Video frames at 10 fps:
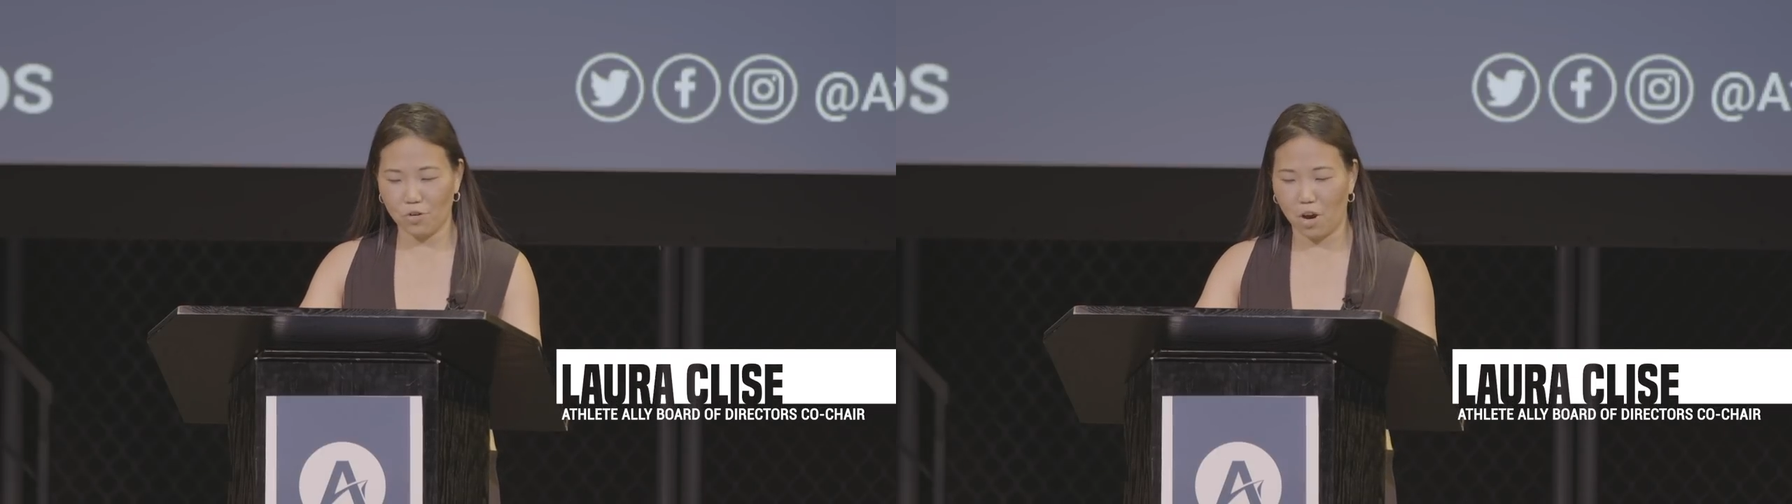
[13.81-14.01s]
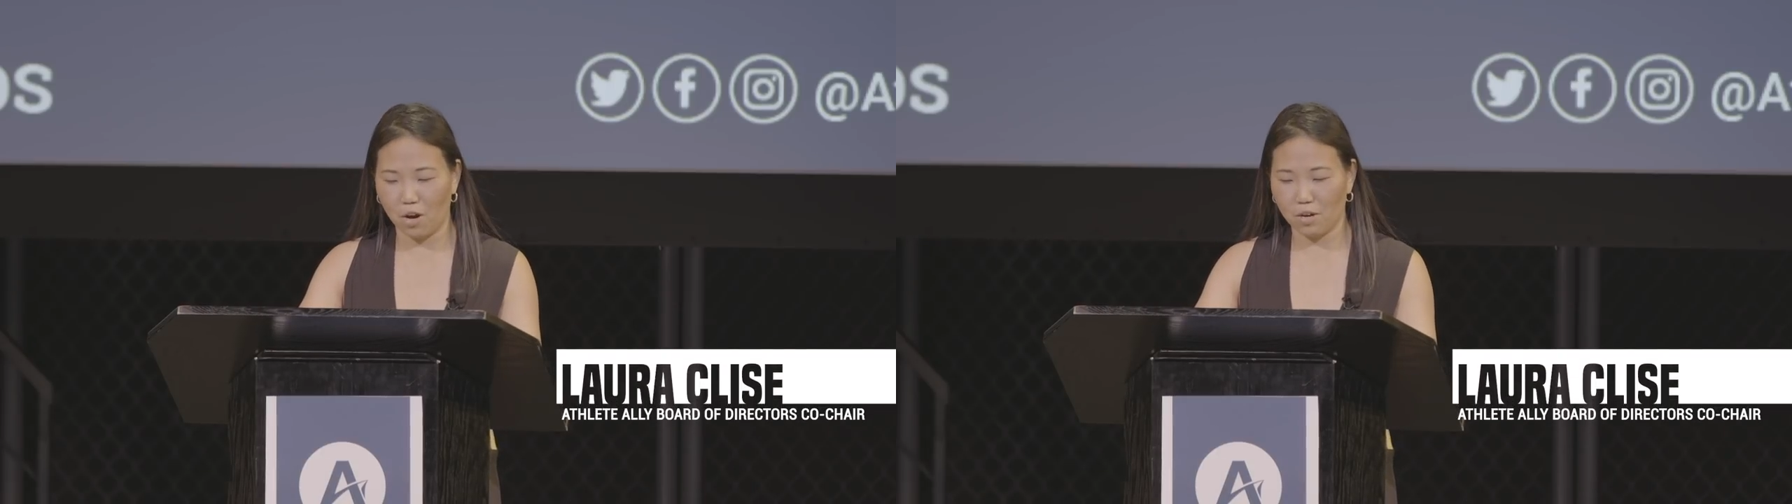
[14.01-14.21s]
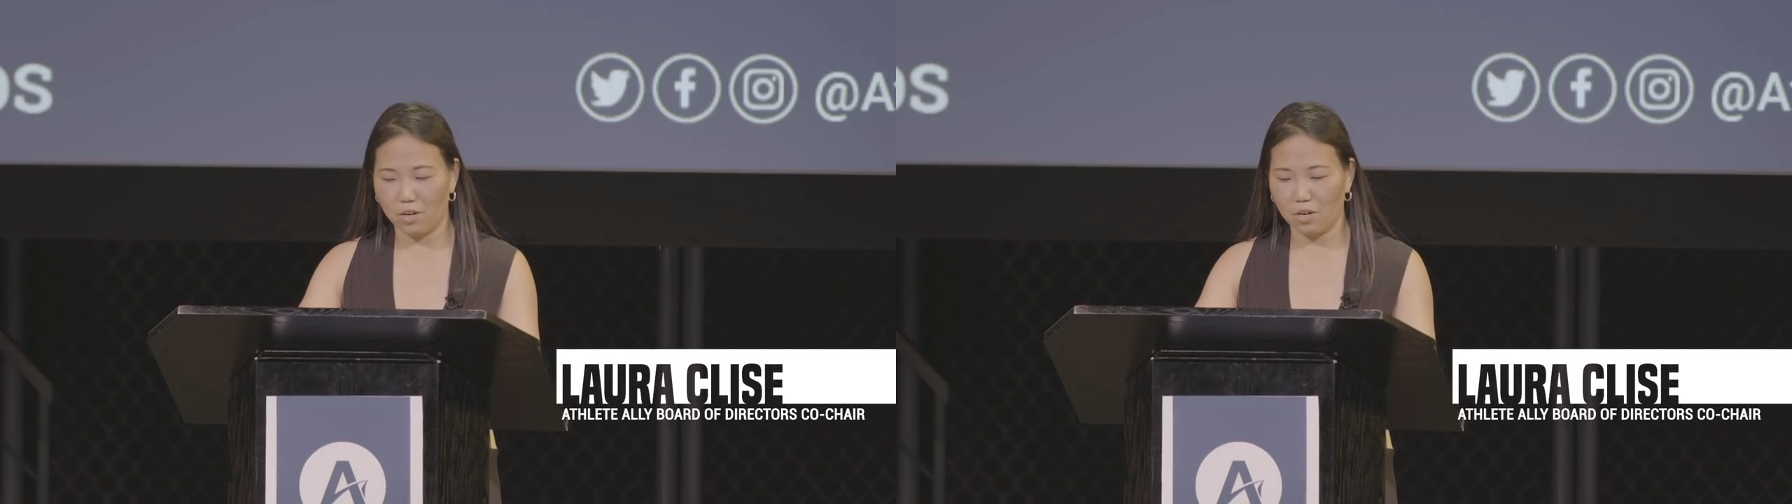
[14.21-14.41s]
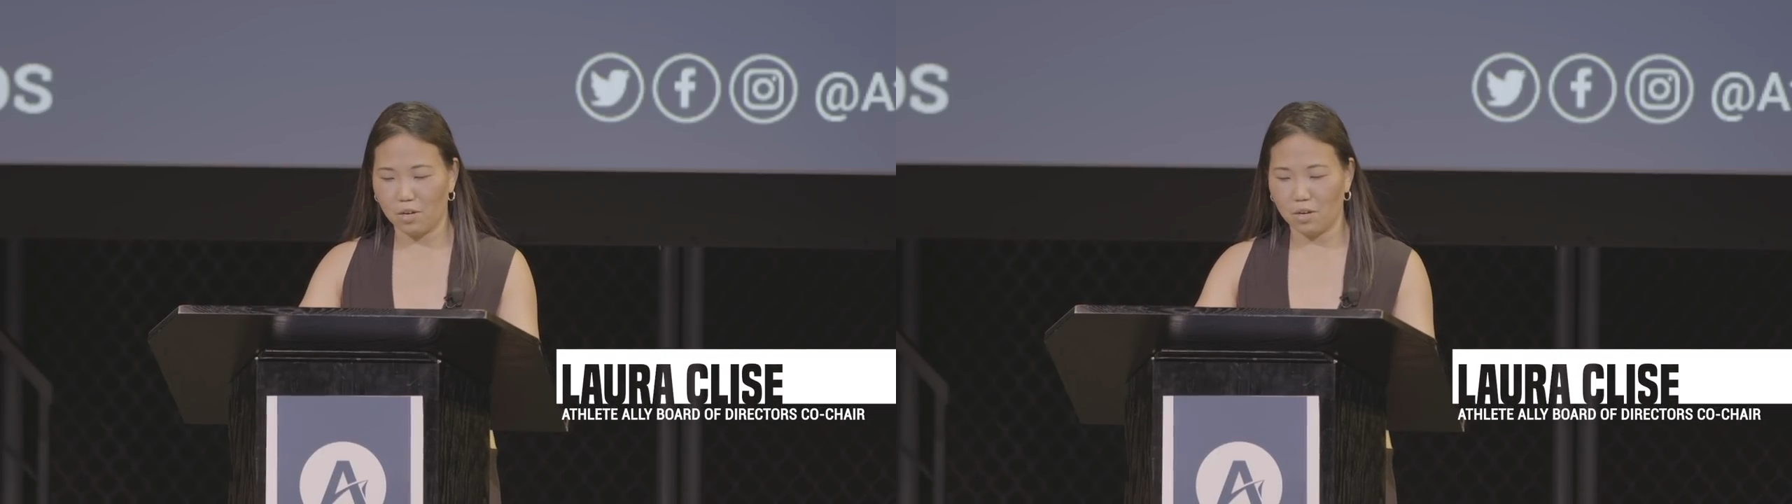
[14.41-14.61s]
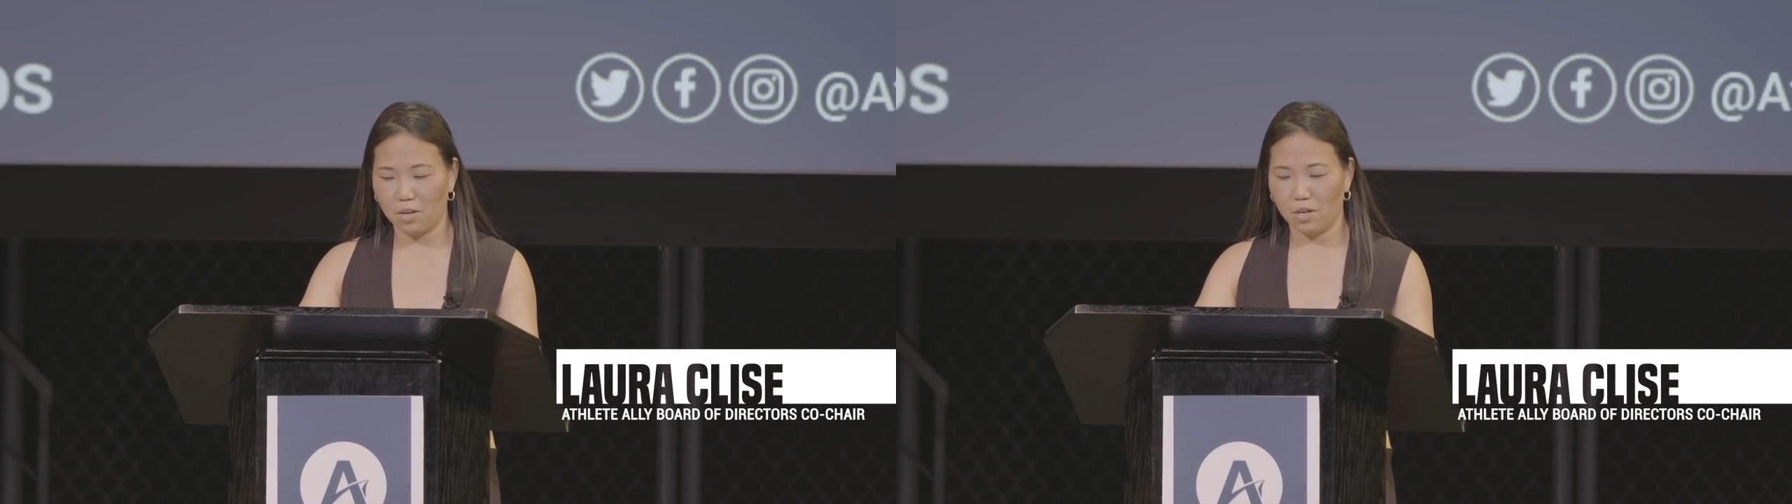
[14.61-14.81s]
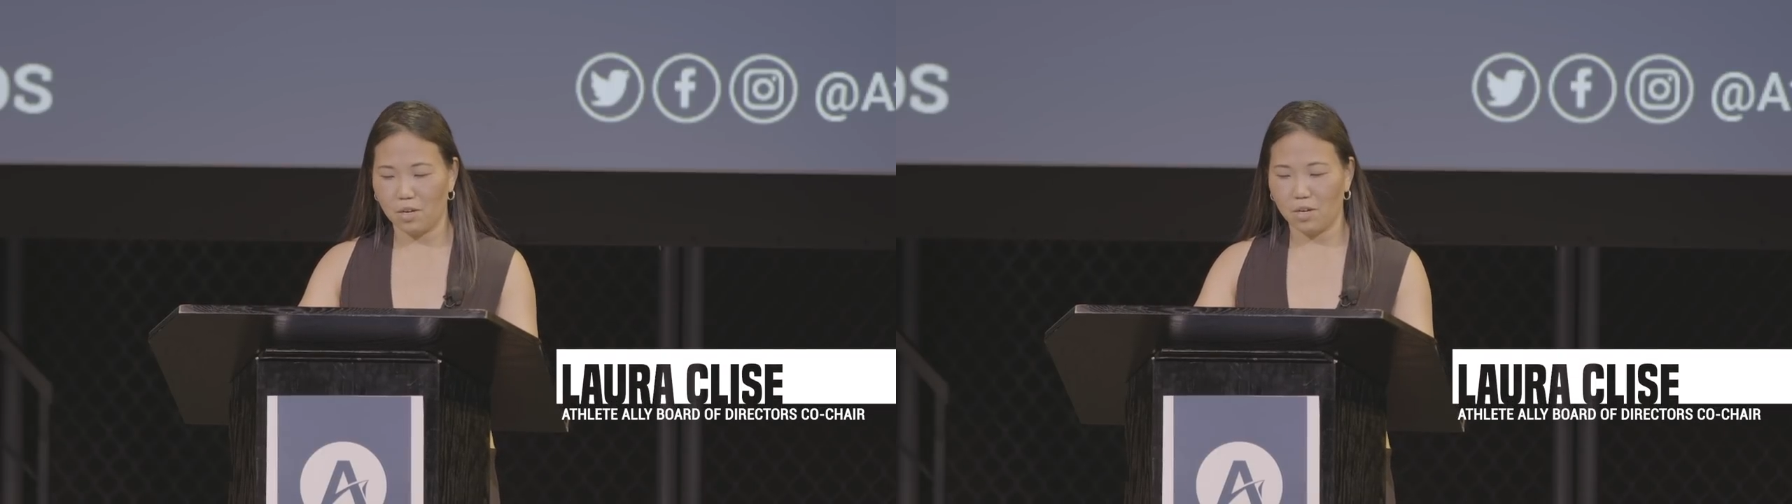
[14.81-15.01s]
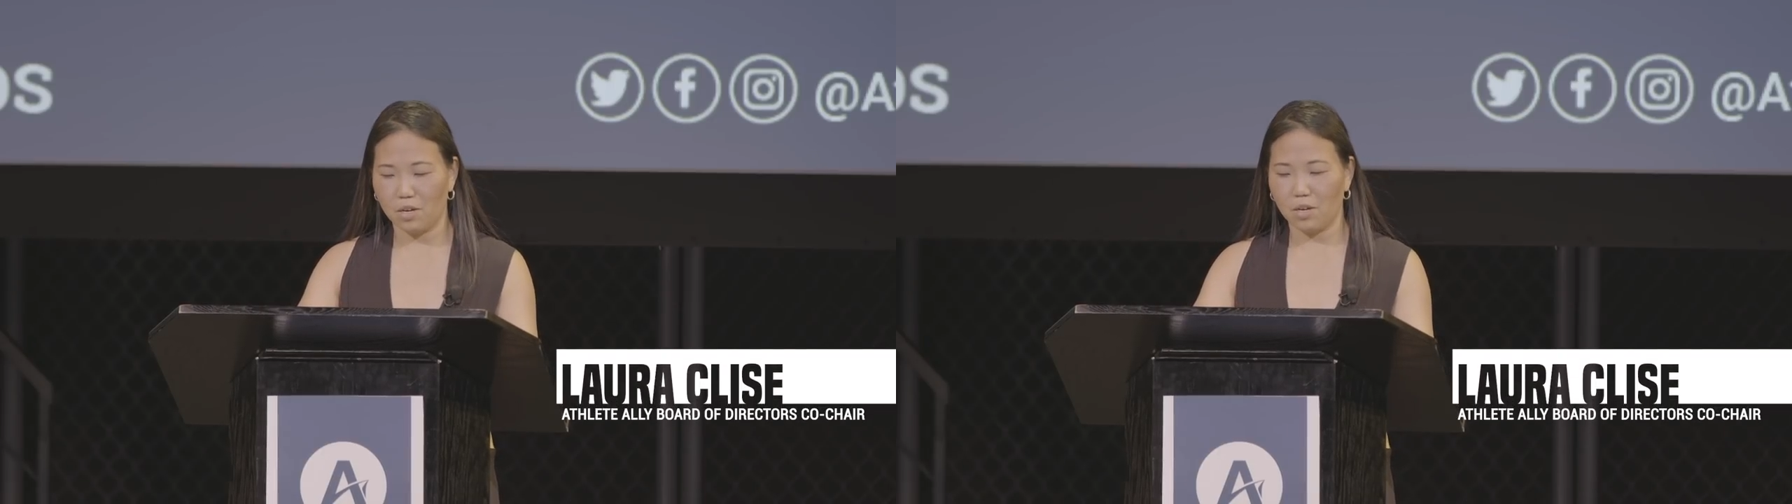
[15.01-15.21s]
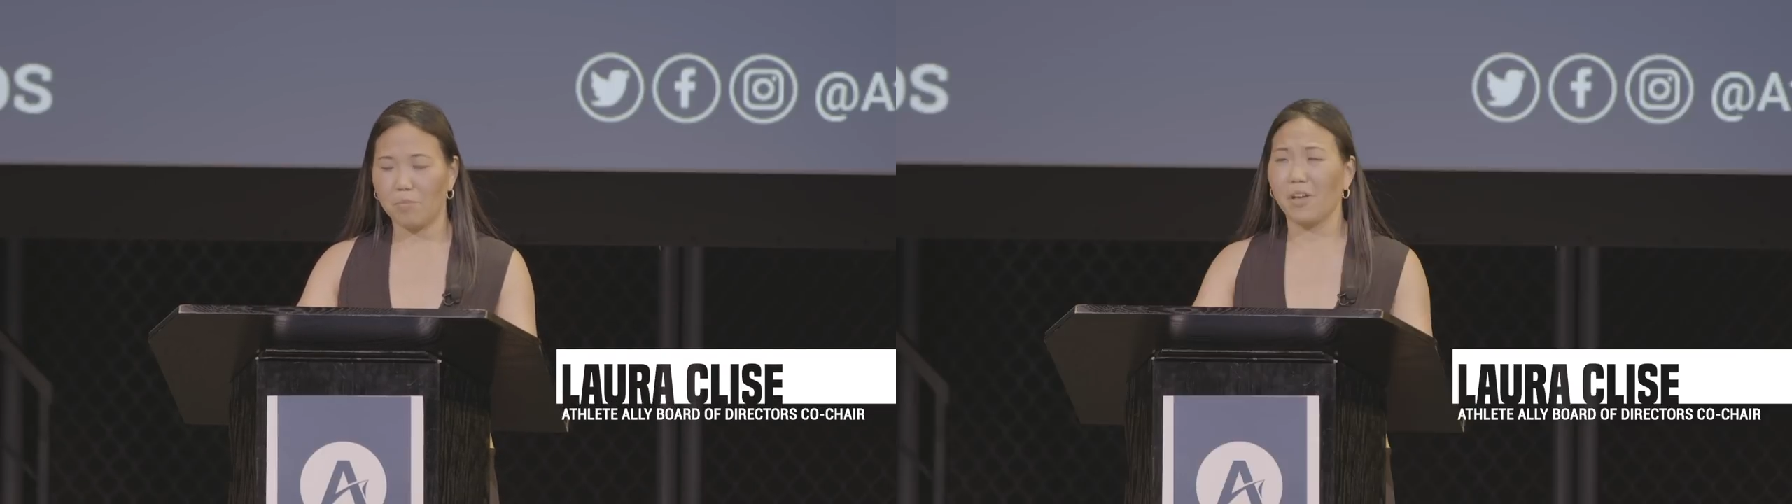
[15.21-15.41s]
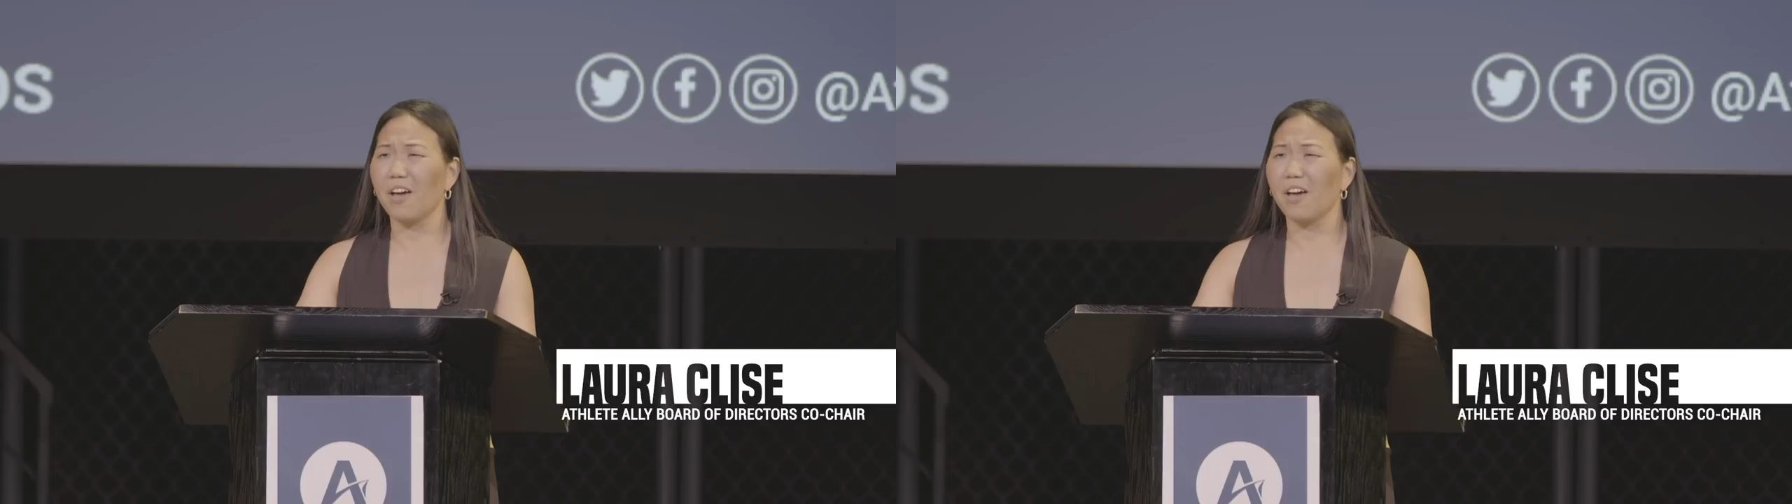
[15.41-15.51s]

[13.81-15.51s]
hard, but